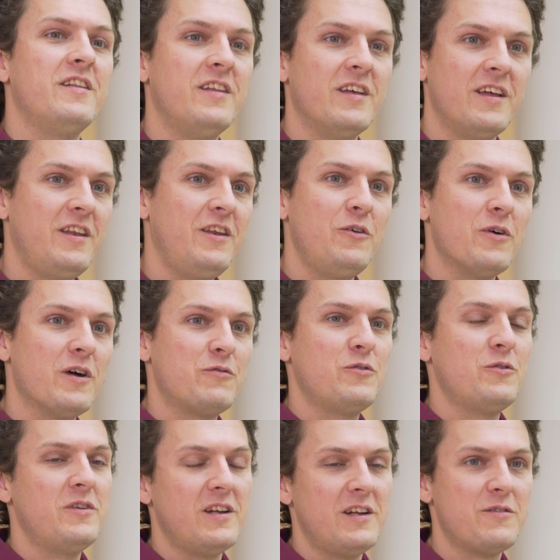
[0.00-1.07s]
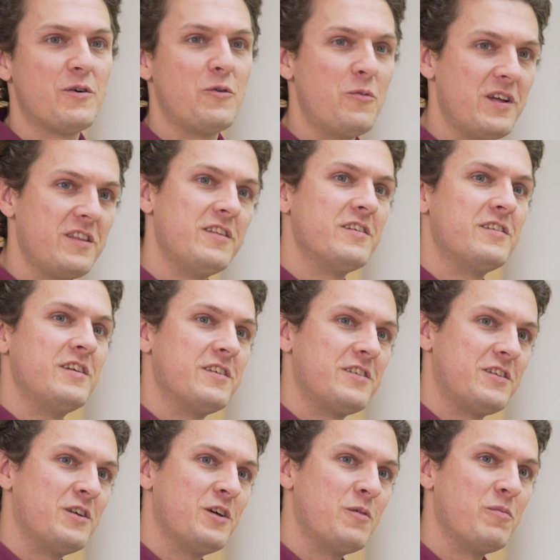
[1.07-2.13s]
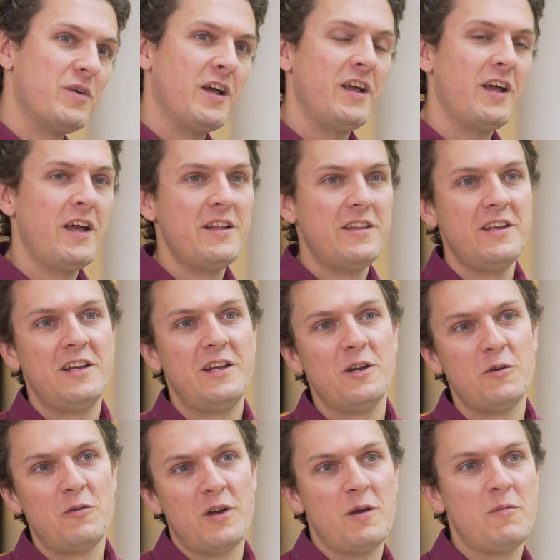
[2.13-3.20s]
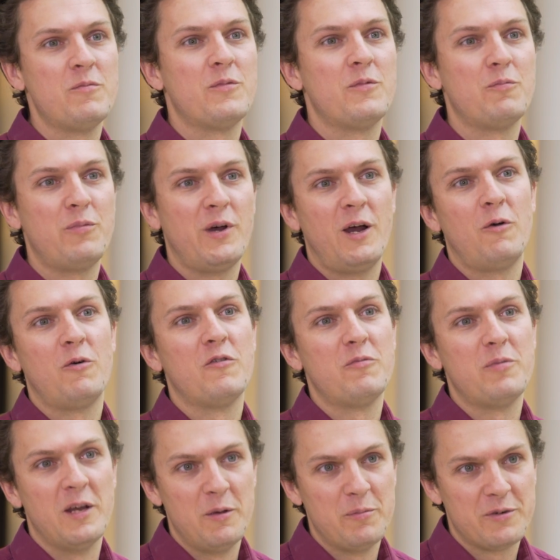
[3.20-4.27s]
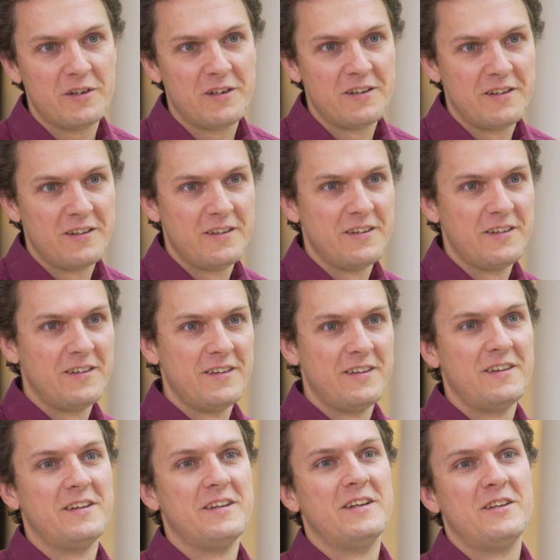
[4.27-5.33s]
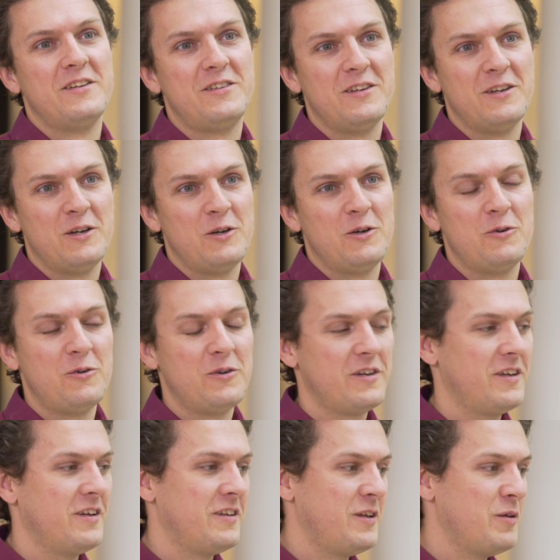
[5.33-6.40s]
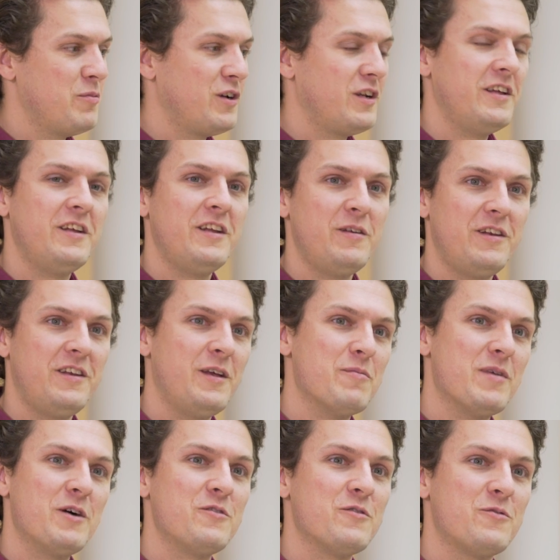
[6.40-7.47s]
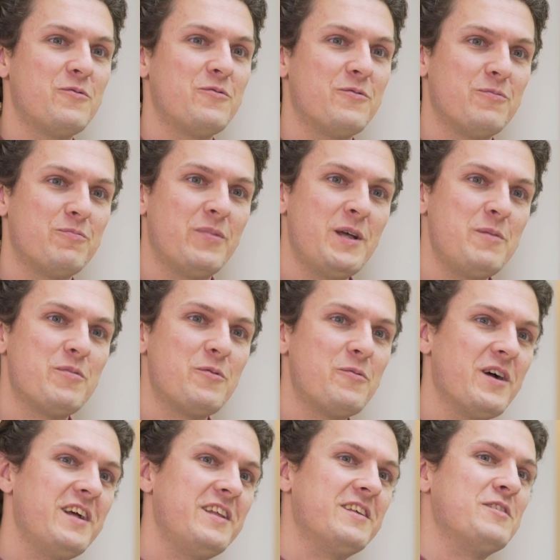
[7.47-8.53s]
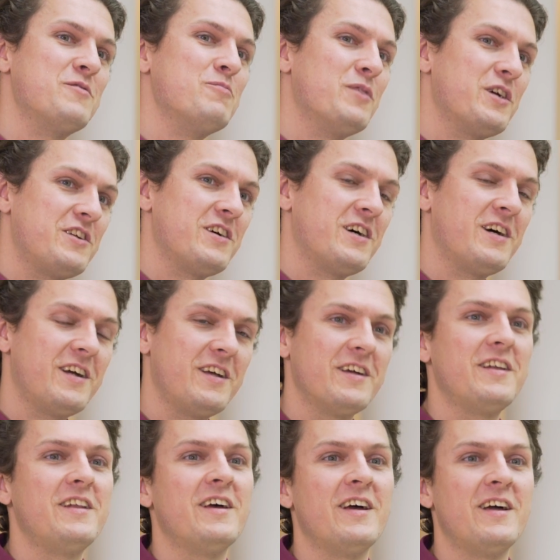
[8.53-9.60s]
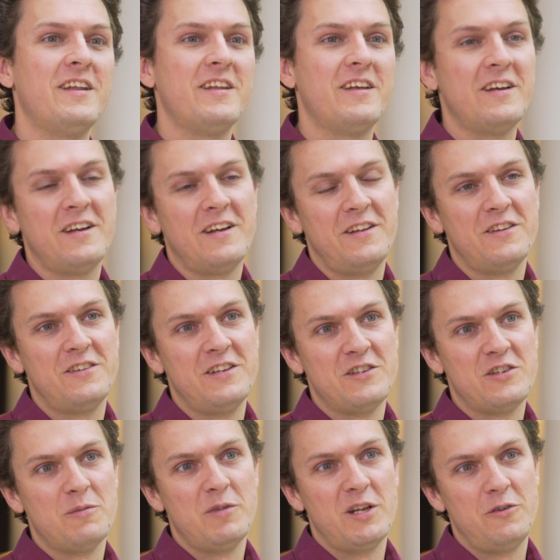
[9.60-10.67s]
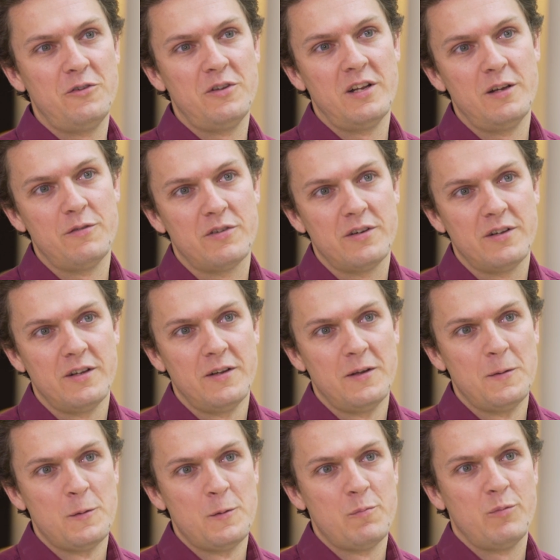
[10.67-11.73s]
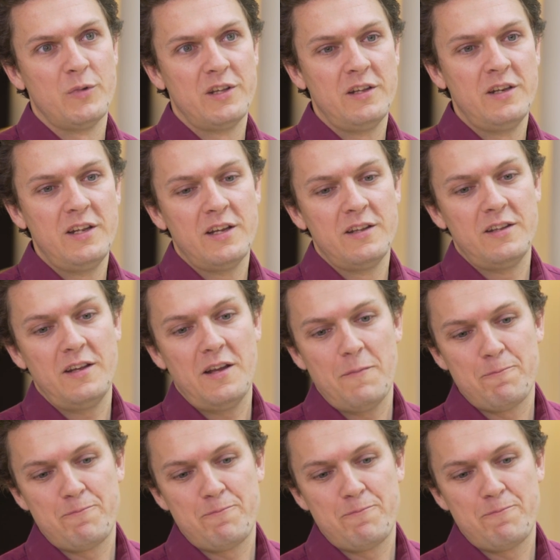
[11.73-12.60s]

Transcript: then you have to deliver with the system a 80 kilogram pile of paper. So typically the amount of paper weight is much higher than the system that you deliver. But in the end,